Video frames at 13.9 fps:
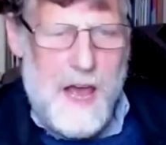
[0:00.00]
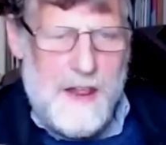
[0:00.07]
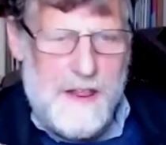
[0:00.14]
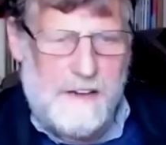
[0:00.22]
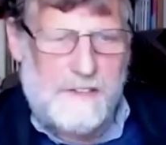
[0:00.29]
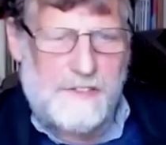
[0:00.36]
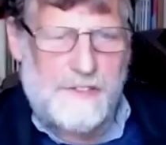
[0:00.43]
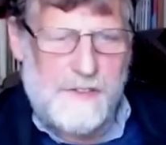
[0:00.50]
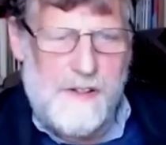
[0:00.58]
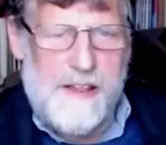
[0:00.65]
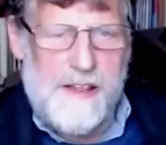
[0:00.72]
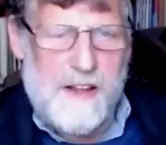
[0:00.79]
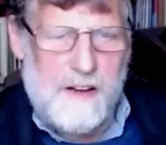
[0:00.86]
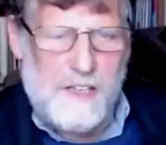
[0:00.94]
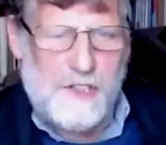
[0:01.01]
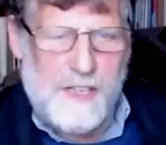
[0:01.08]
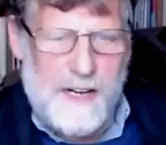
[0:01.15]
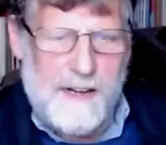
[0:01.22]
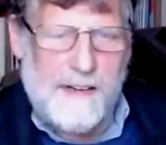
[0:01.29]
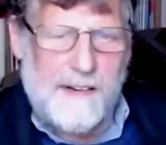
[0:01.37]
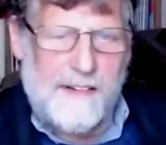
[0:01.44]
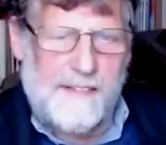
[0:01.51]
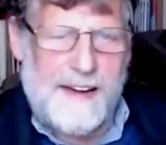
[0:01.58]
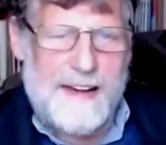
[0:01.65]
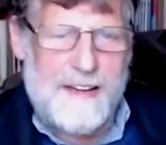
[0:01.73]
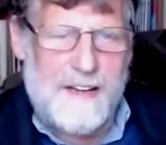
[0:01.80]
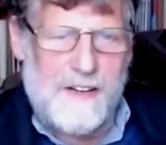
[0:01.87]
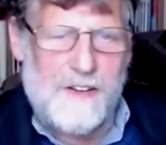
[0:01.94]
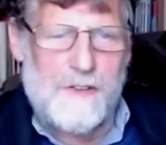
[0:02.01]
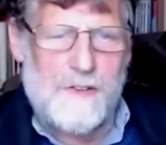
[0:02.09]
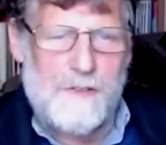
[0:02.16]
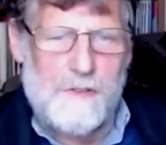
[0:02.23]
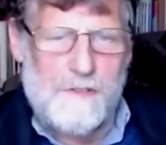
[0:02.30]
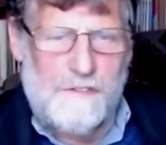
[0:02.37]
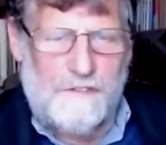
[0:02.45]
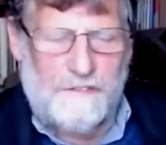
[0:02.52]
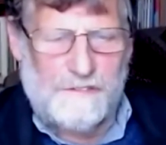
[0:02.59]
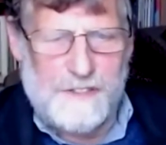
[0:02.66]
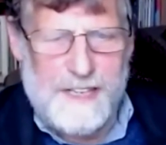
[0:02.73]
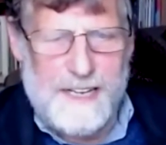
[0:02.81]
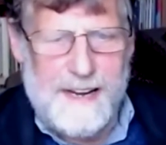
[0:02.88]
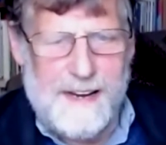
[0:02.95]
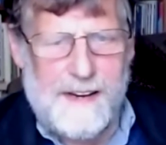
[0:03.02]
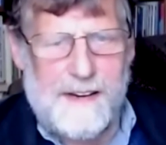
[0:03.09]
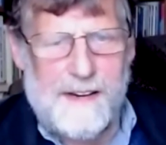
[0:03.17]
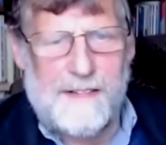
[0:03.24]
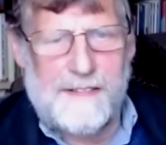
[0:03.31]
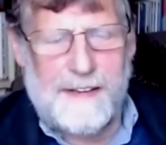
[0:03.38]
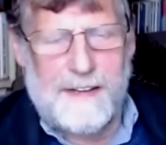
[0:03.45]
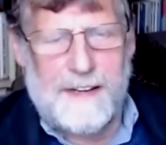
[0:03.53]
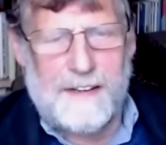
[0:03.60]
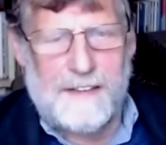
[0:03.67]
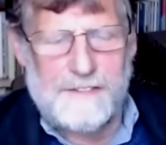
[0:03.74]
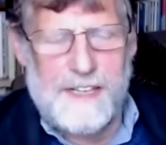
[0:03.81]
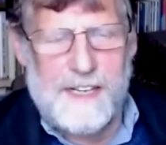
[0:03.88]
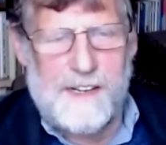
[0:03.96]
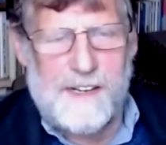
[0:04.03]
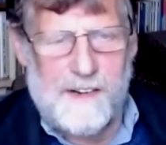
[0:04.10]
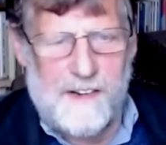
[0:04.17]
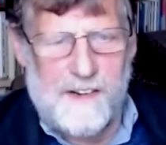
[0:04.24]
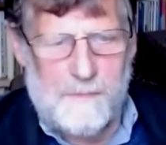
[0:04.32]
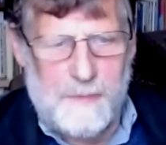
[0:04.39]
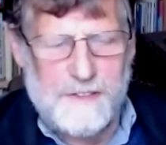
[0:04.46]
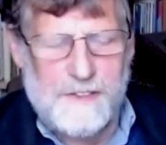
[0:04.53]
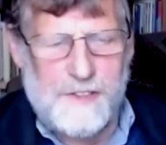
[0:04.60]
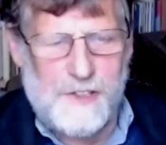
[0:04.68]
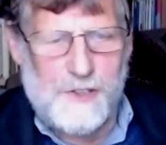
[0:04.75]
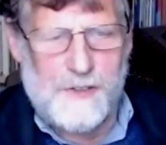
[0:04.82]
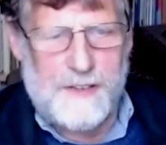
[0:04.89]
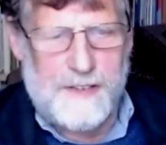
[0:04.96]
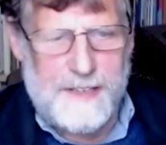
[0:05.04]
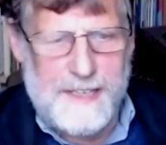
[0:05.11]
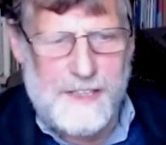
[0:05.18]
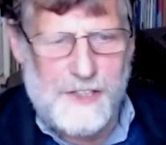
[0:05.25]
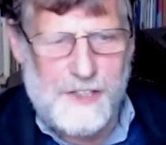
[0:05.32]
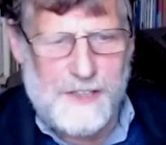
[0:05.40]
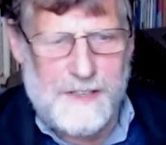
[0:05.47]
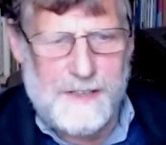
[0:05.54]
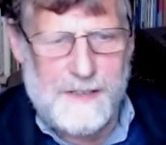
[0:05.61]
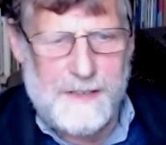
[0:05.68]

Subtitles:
The truth shall set you free, said a great spiritual teacher.